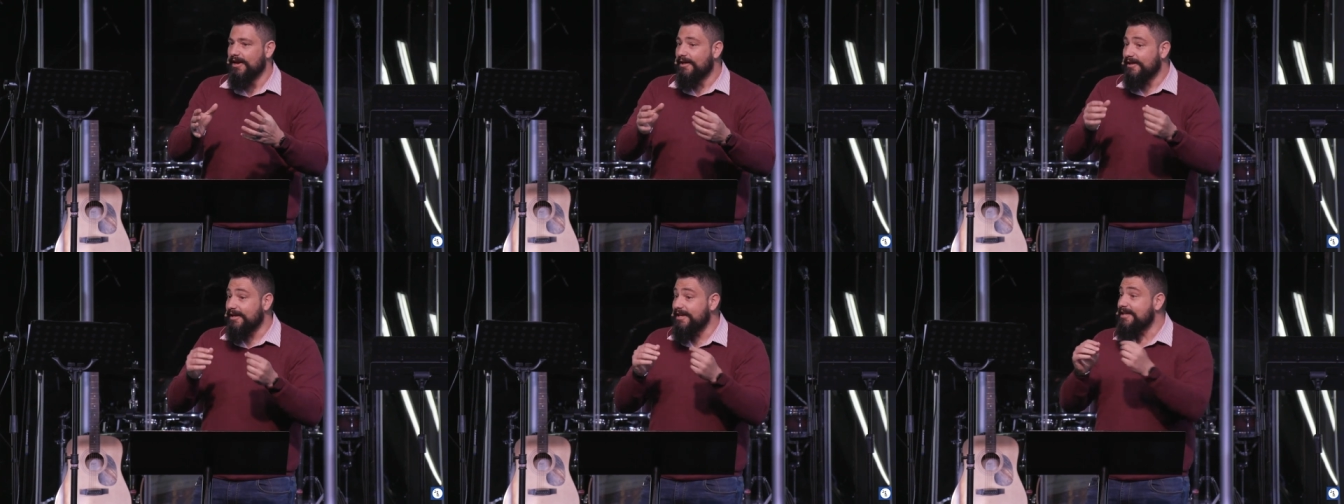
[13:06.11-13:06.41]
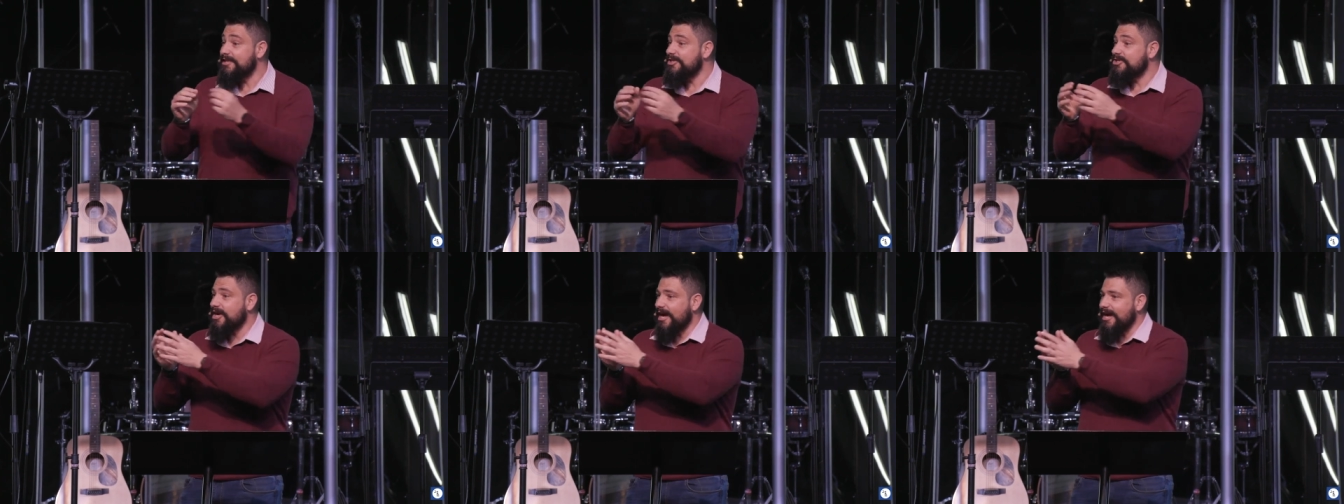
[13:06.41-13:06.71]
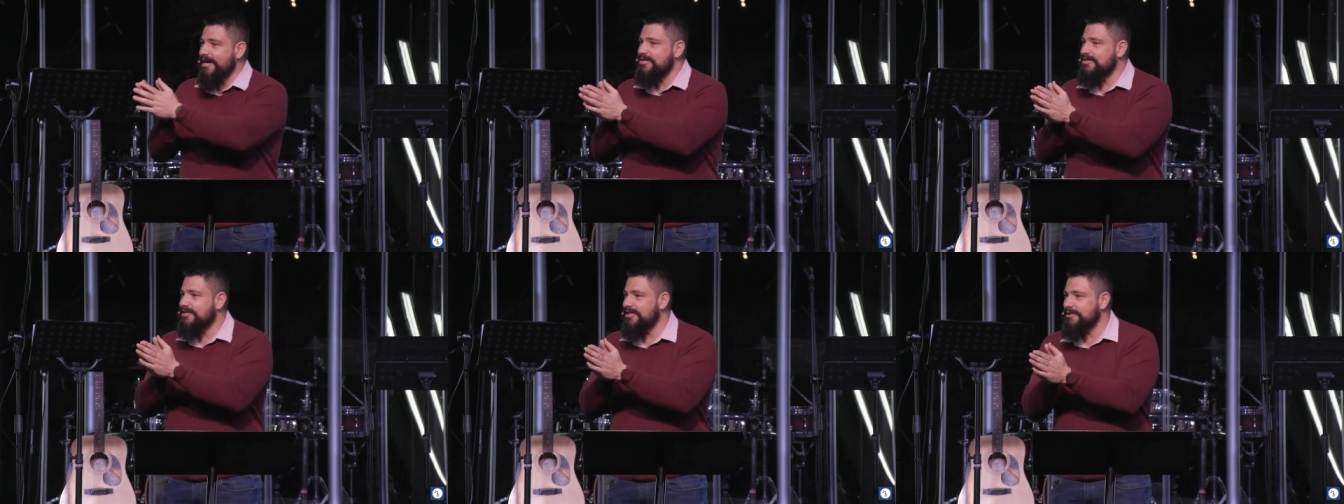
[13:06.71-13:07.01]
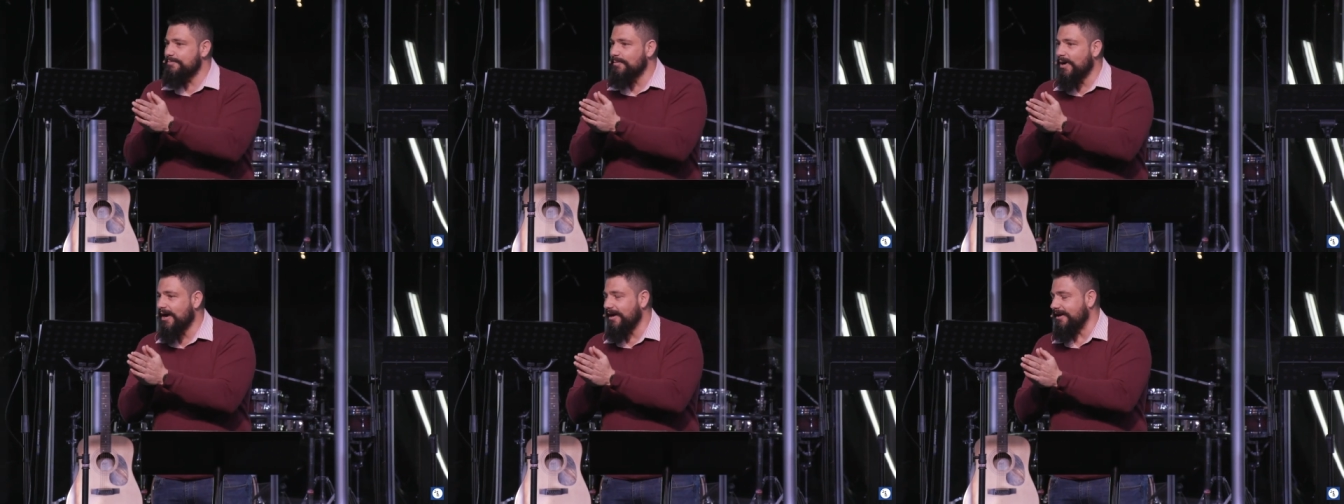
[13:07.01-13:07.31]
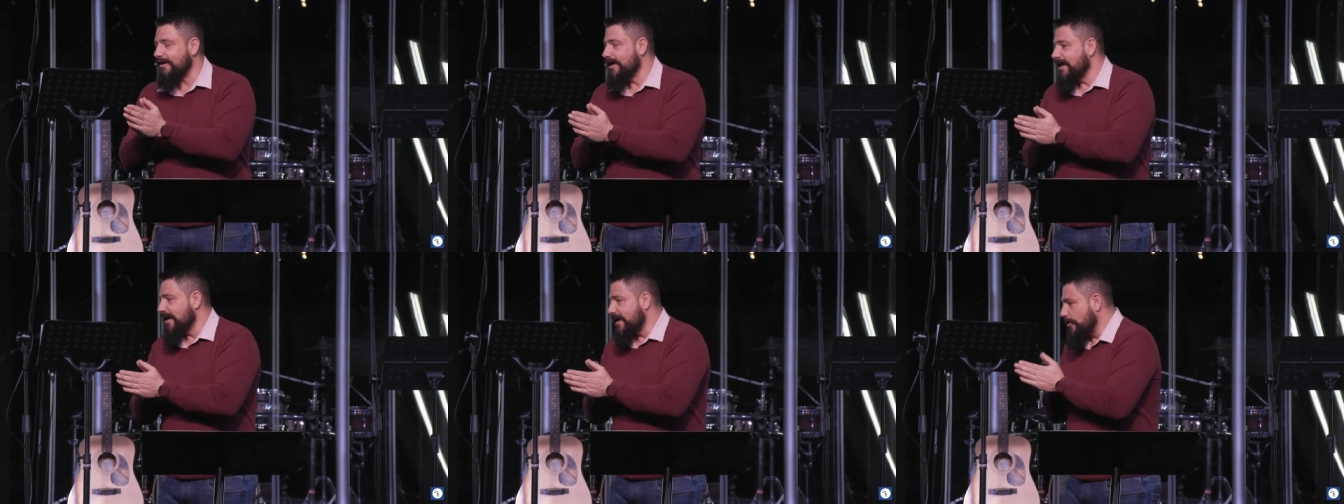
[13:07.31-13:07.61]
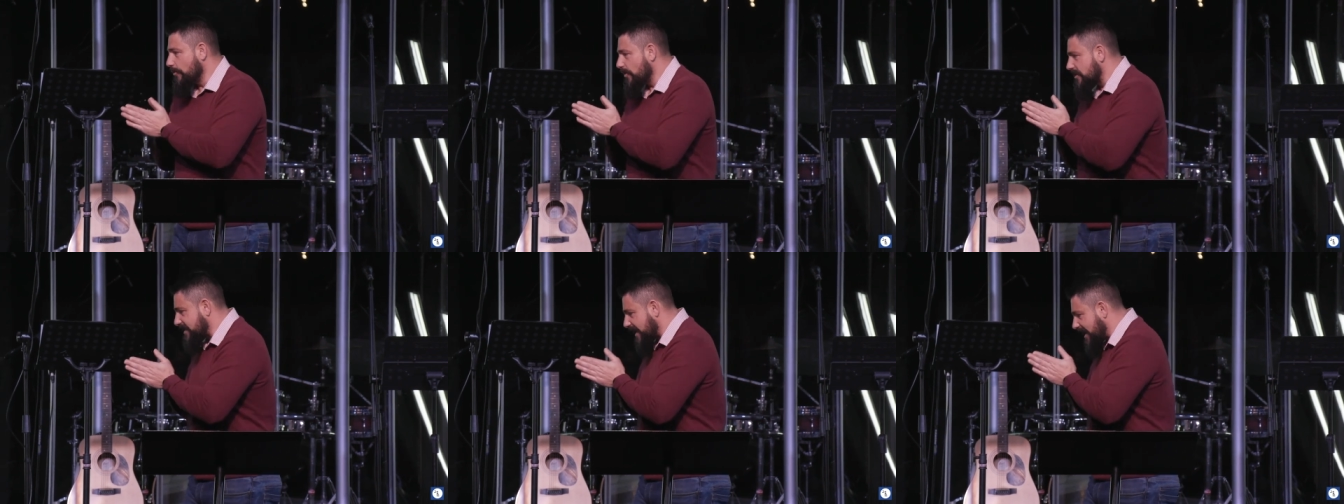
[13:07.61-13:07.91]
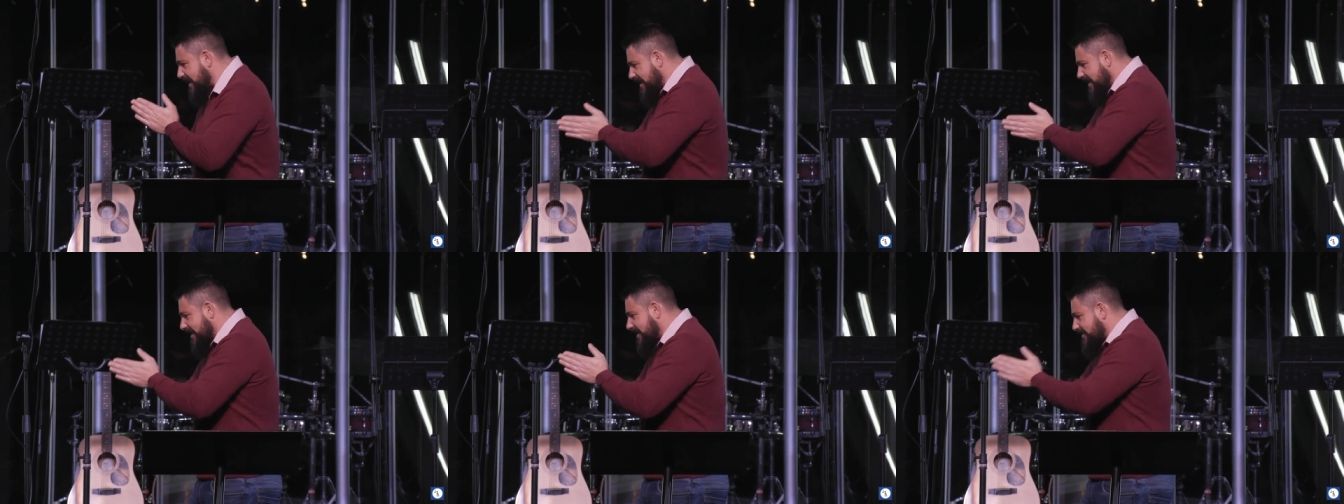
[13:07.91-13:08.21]
He changed his mind. He was
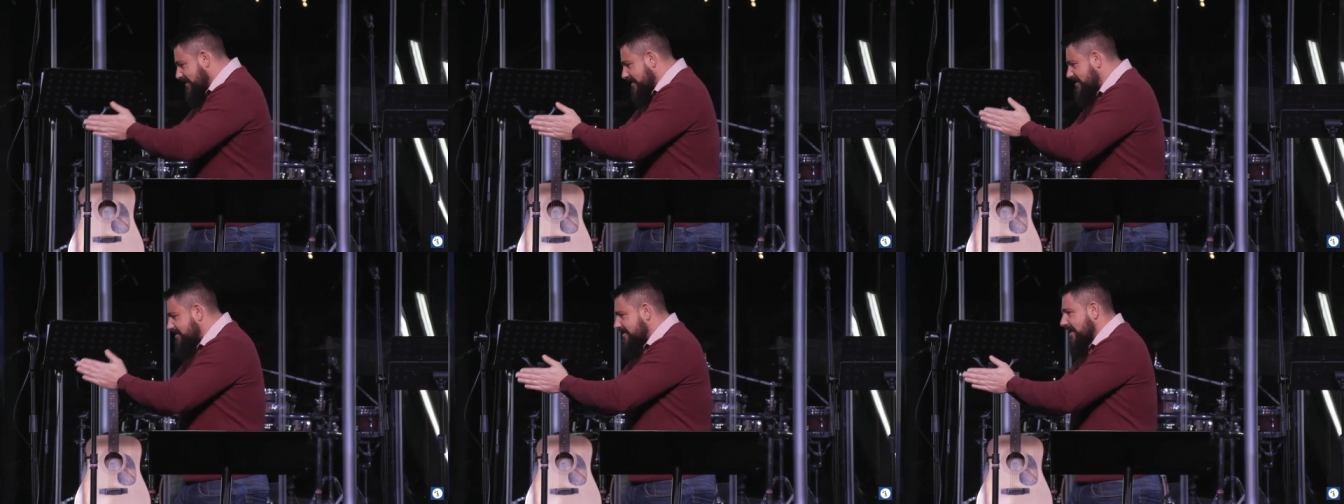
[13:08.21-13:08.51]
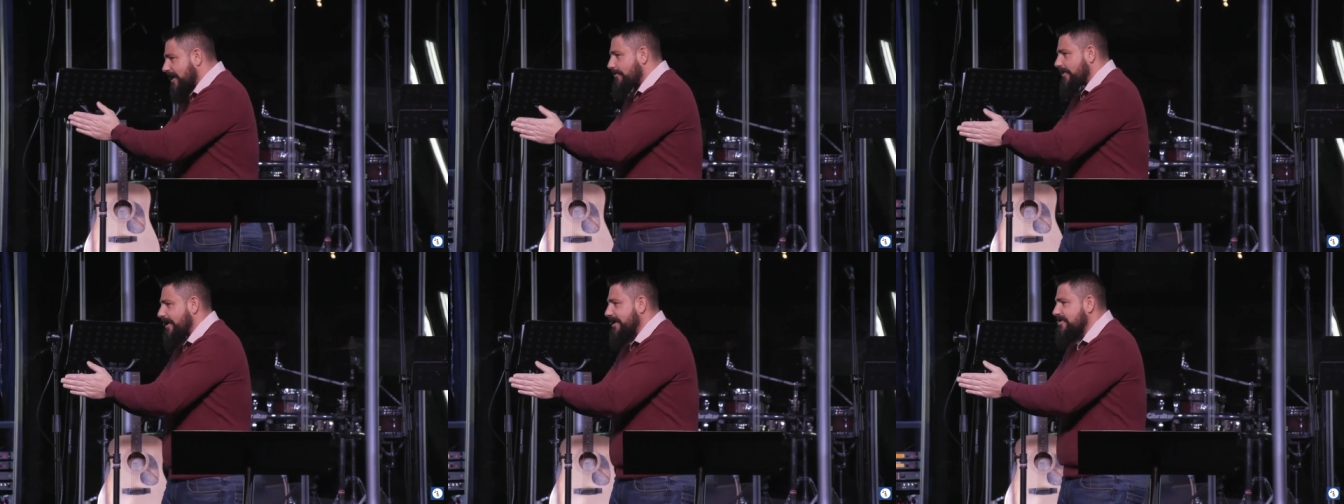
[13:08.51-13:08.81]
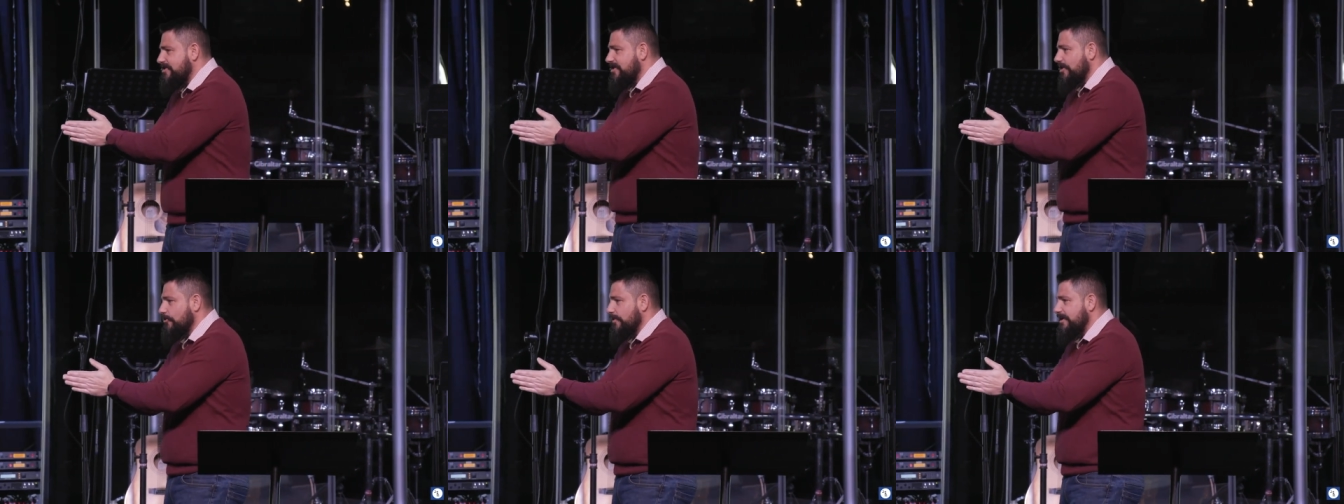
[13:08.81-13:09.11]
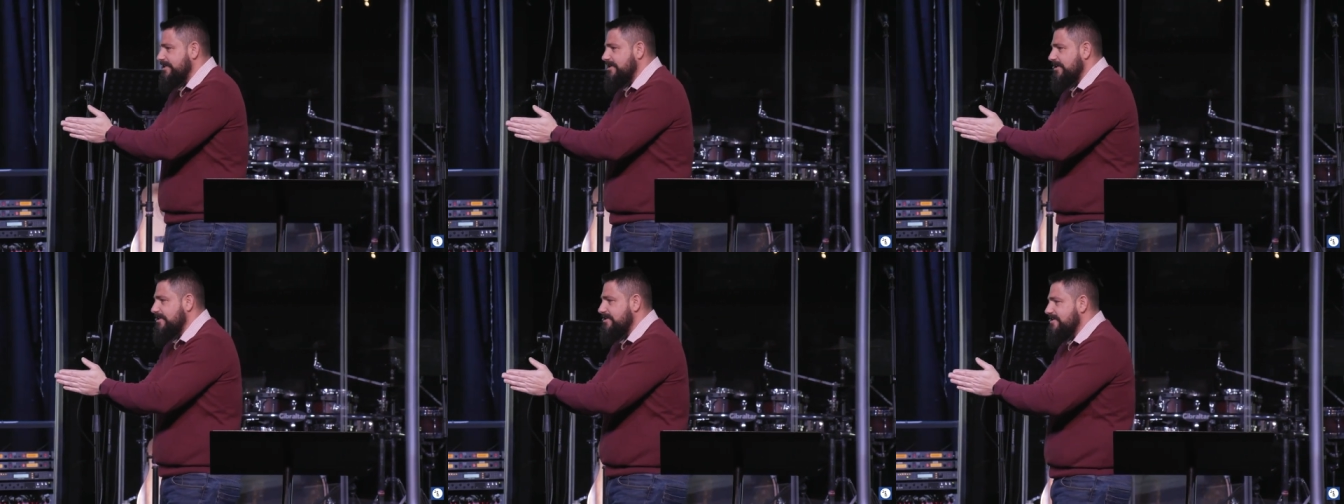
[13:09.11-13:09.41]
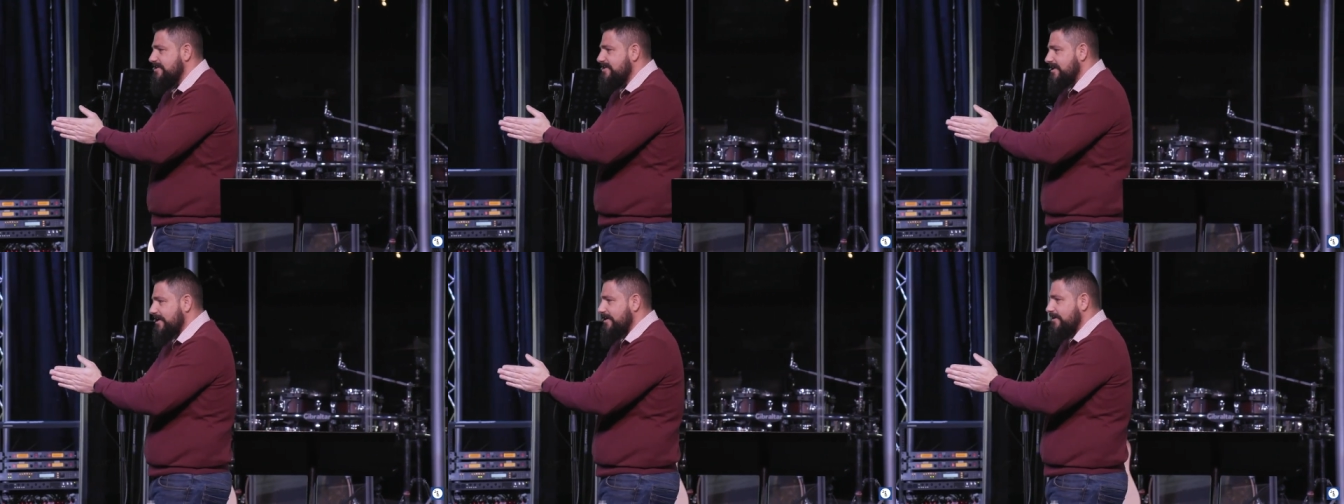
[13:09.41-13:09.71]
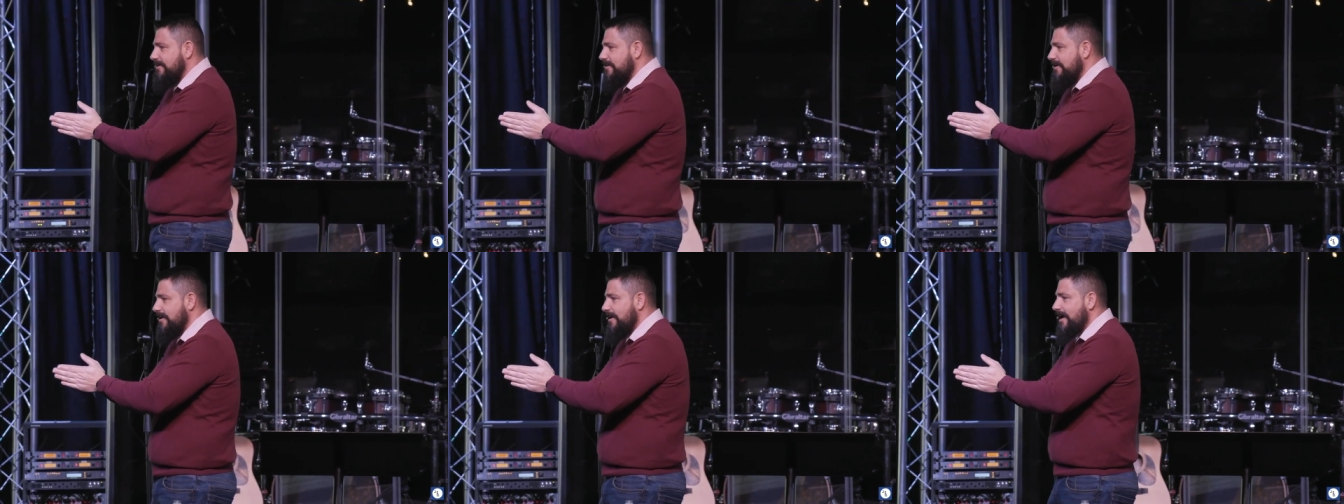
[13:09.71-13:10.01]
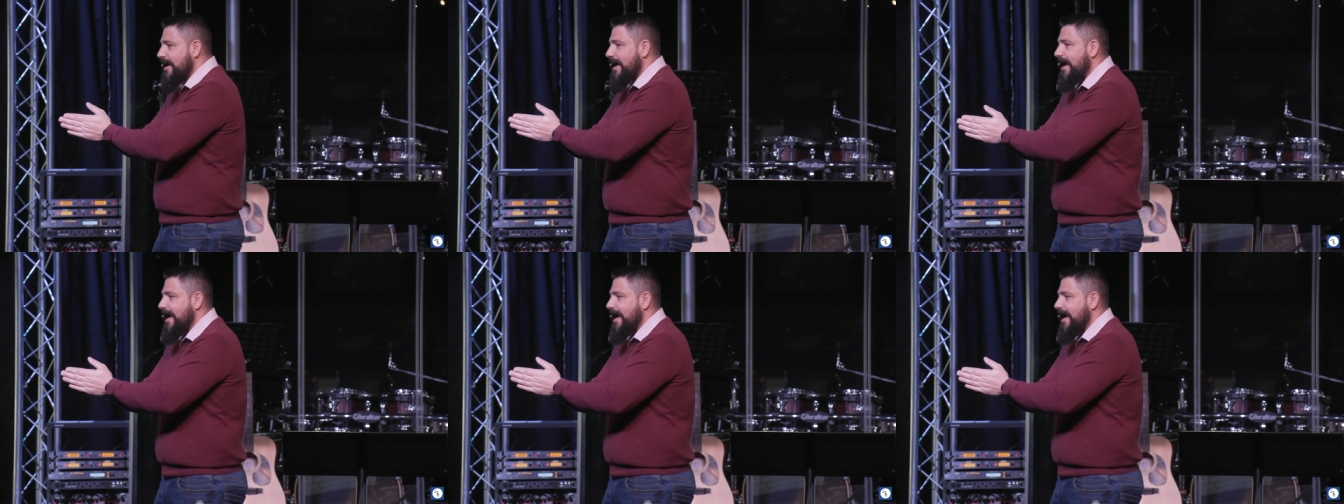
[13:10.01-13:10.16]
heading in this direction, which is sin,